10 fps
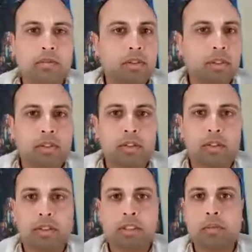there's
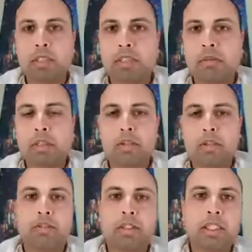a limited
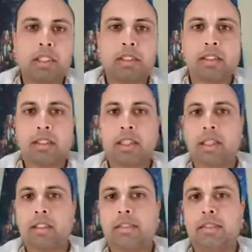amount of heat and
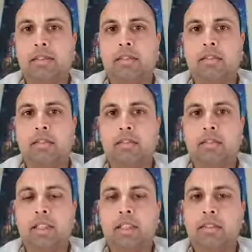light,
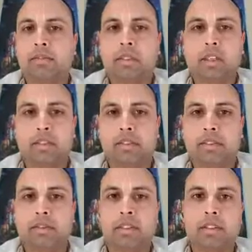that effect
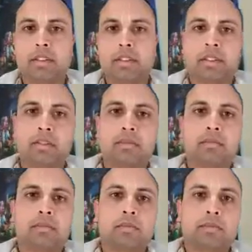of the sun
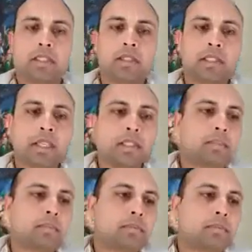that you'll get,
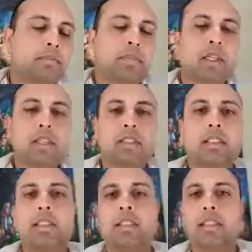
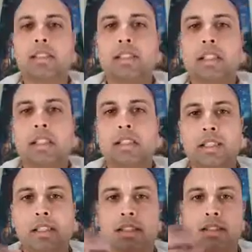until the sun
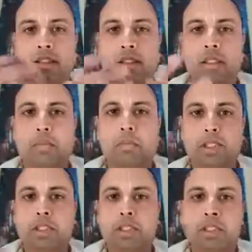has dispersed
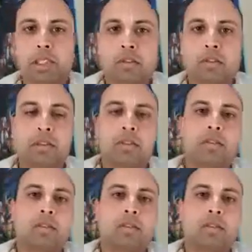the clouds.